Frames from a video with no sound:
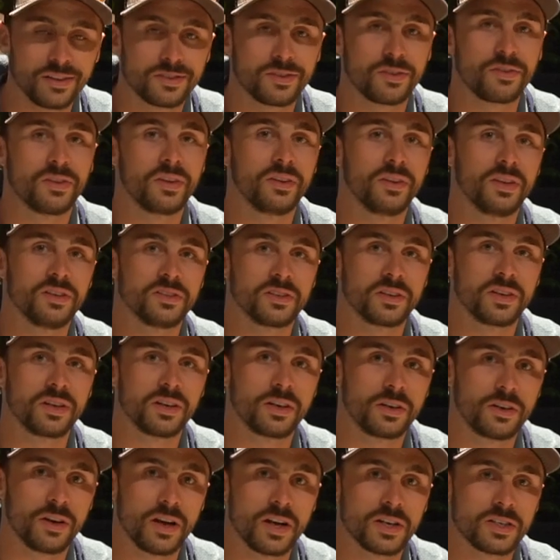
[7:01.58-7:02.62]
also think these are
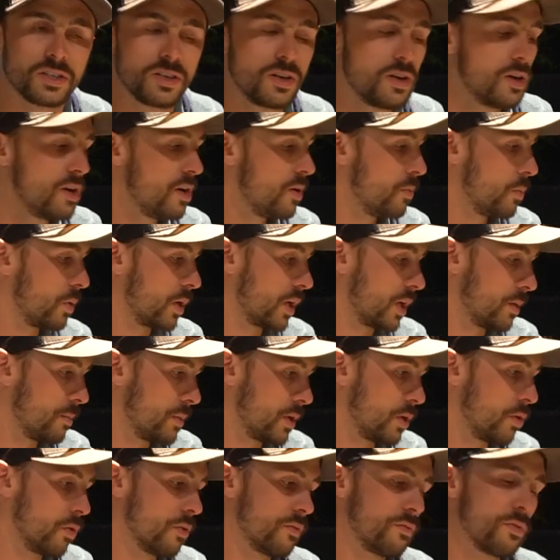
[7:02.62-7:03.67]
gonna crush. We're gonna
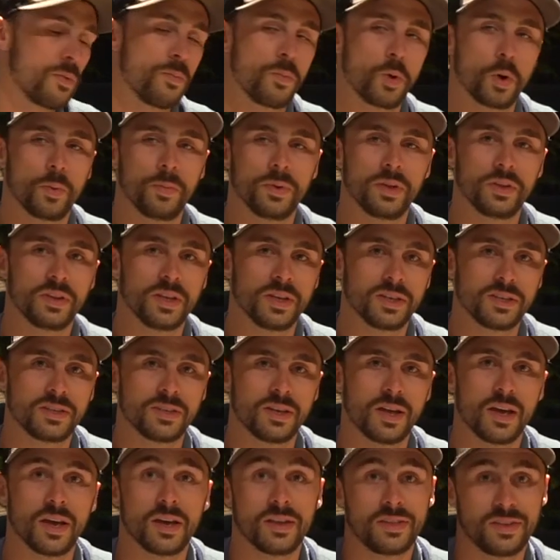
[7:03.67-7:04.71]
be going for burbot
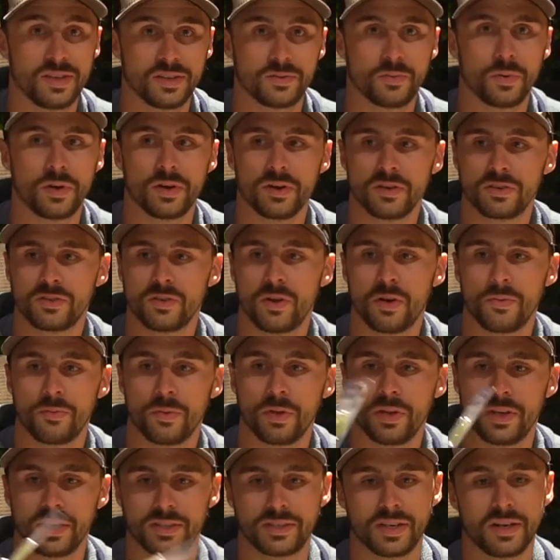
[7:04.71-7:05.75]
this winter, so I'm
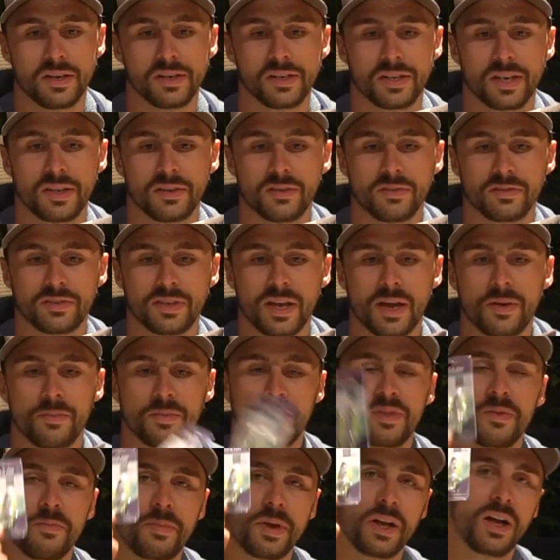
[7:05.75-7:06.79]
really excited to get those down
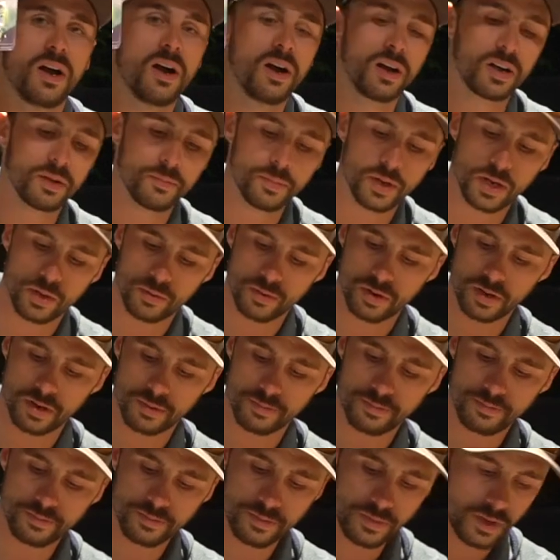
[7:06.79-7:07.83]
with a big hunk of minnow on
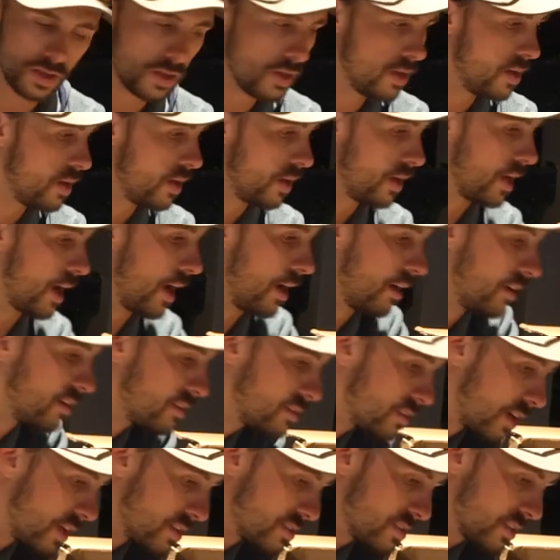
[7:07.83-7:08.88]
them. Yeah,
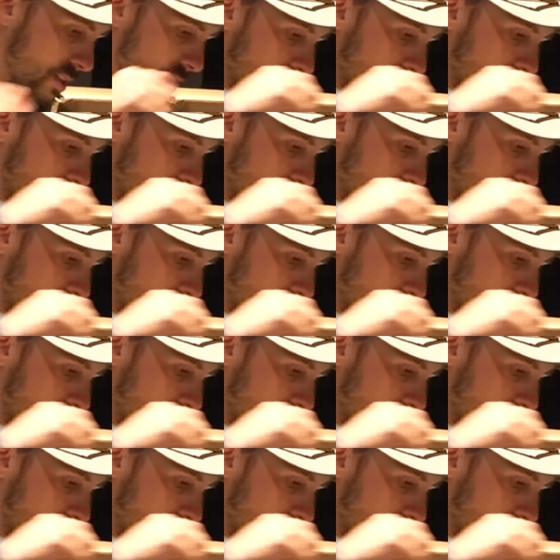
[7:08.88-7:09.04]
tons of